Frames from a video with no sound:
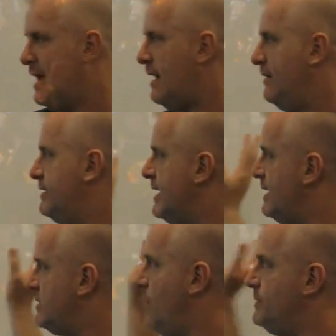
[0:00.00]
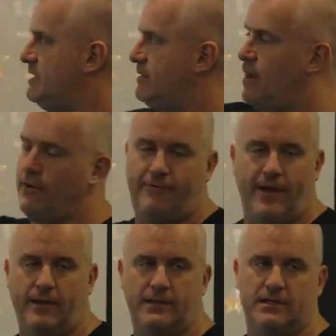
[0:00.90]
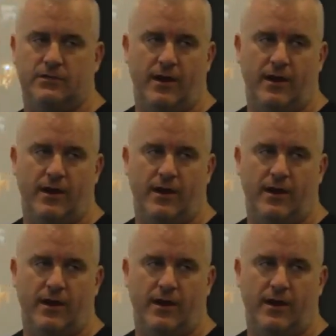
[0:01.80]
And in the daytime, it's a thoroughfare. There's just